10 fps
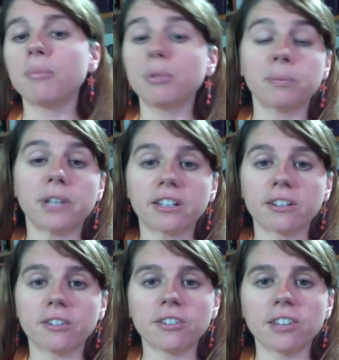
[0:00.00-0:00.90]
Book
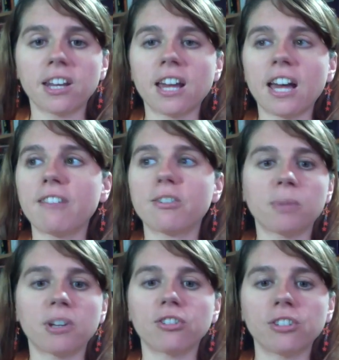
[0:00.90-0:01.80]
bloggers can have
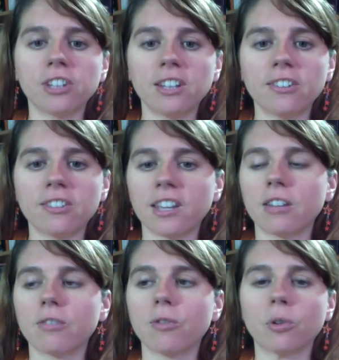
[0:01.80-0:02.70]
specialties. They
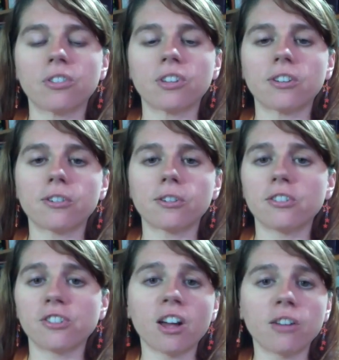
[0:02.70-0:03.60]
can focus on a certain
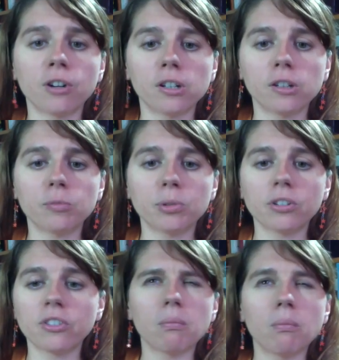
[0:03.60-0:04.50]
genre of
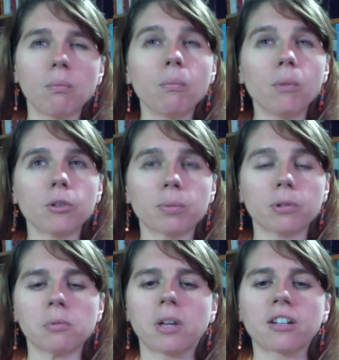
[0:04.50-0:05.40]
books. Most
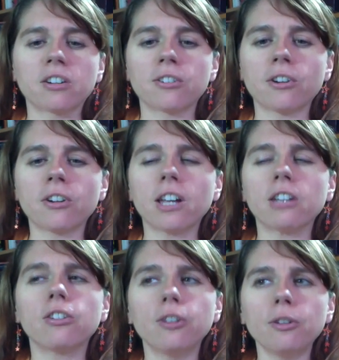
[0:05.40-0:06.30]
book bloggers are
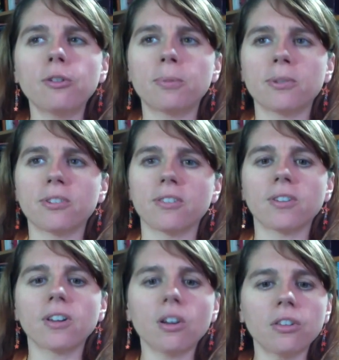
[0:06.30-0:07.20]
not too
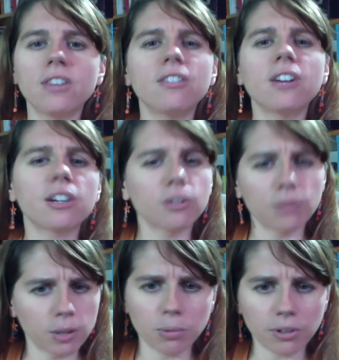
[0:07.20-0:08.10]
specific, although they're not going to
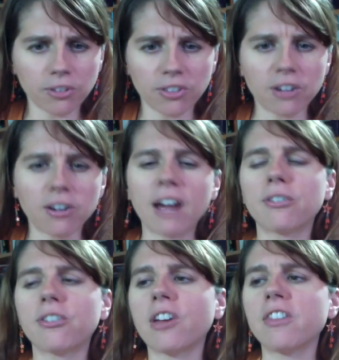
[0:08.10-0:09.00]
read books that are
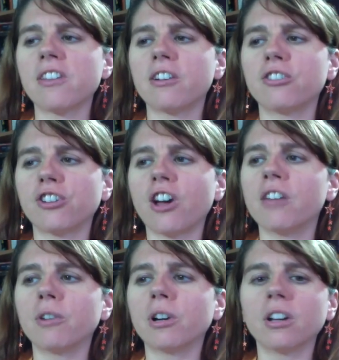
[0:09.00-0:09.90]
outside their
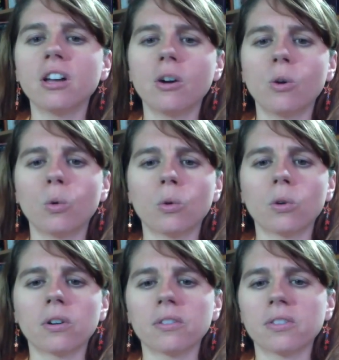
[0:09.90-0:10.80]
genre
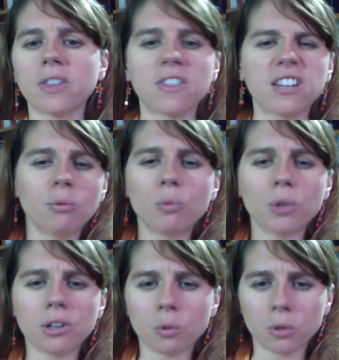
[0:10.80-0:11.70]
or that they
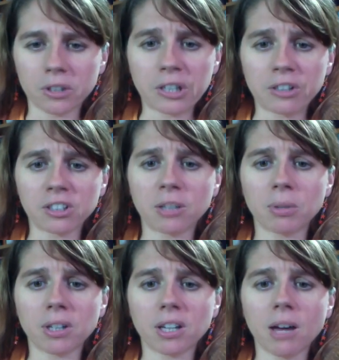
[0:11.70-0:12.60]
wouldn't ordinarily
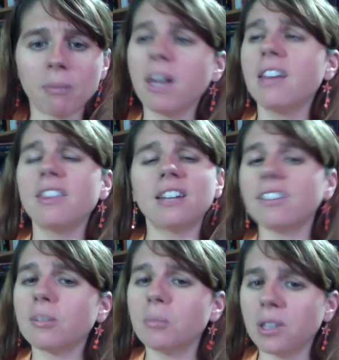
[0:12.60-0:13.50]
pick up. That
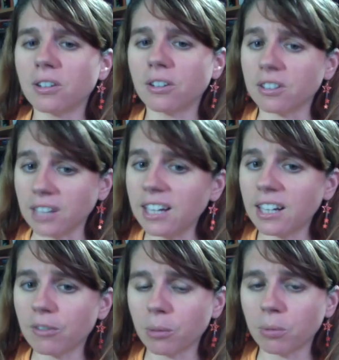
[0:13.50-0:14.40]
doesn't mean they're going to like
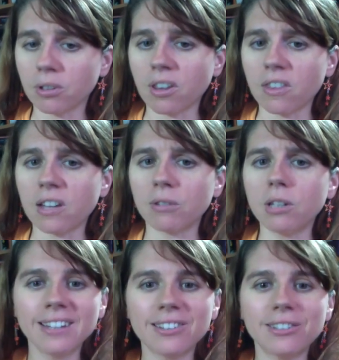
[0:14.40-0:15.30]
every book that they
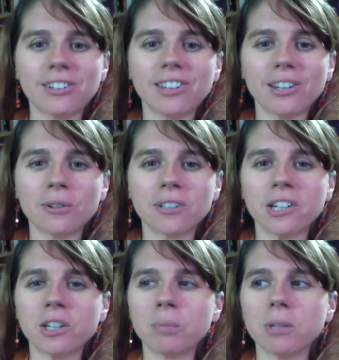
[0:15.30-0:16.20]
read. So just like
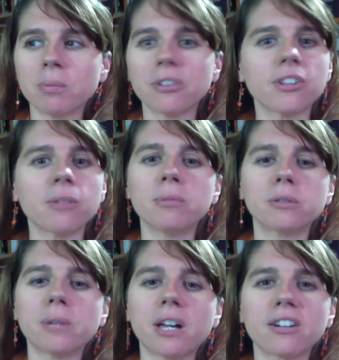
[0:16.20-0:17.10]
ordinary people, some
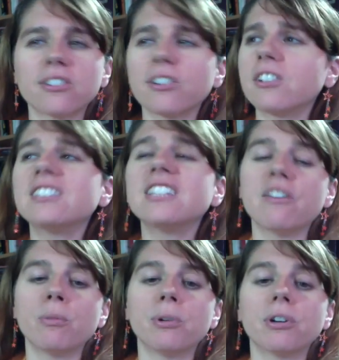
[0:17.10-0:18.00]
book bloggers are going to
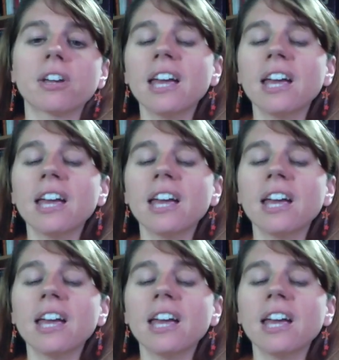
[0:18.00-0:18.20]
love a book